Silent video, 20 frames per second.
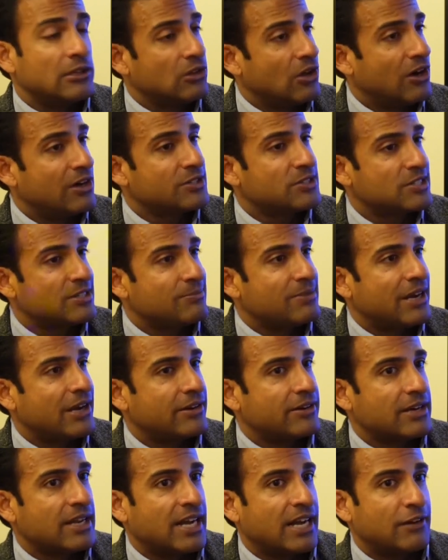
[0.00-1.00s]
they lost
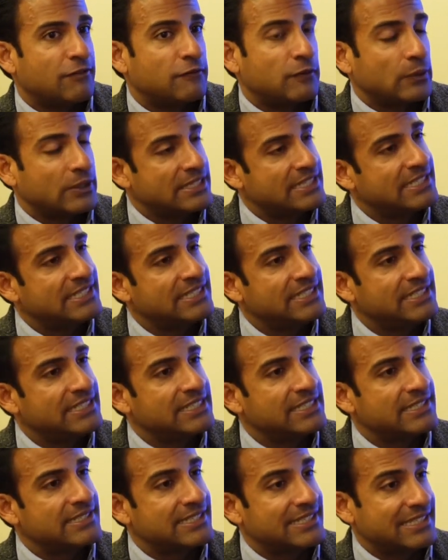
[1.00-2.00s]
about
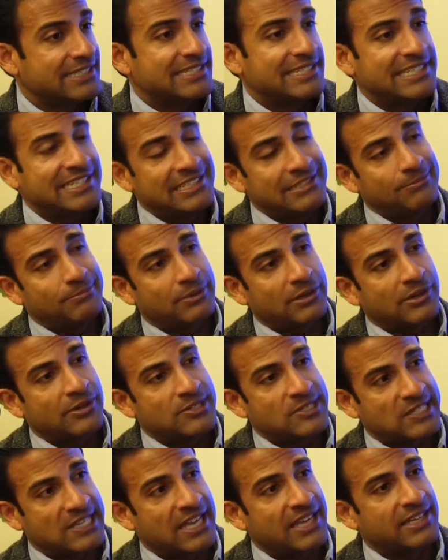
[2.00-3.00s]
14 to
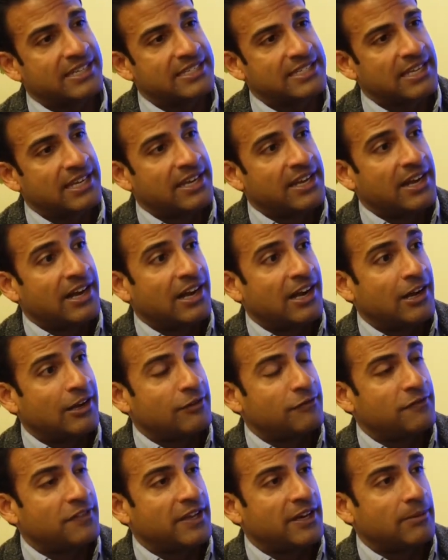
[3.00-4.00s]
16%
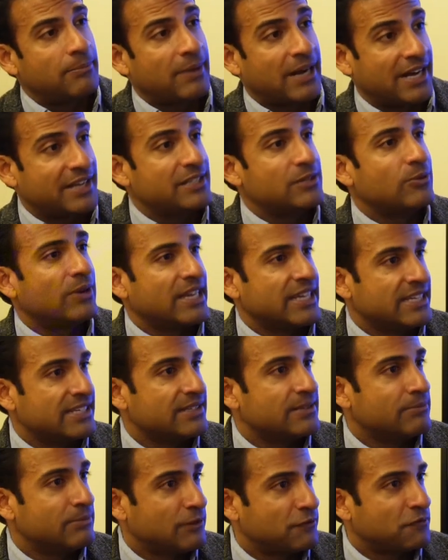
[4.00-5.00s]
of their body
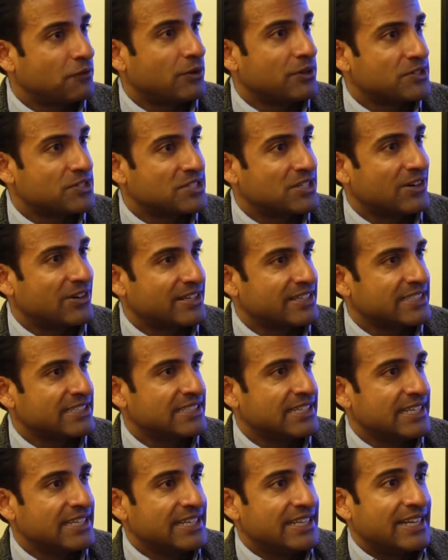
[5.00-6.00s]
weight before
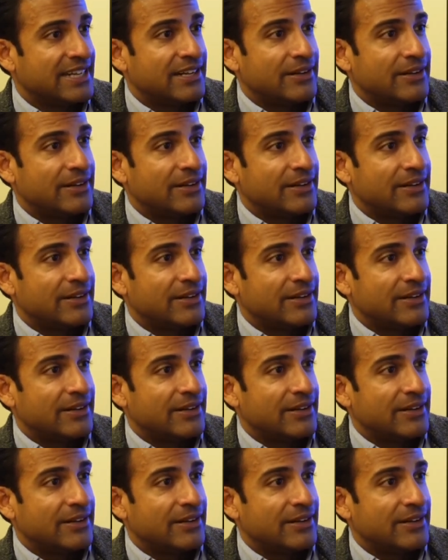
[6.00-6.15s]
starting.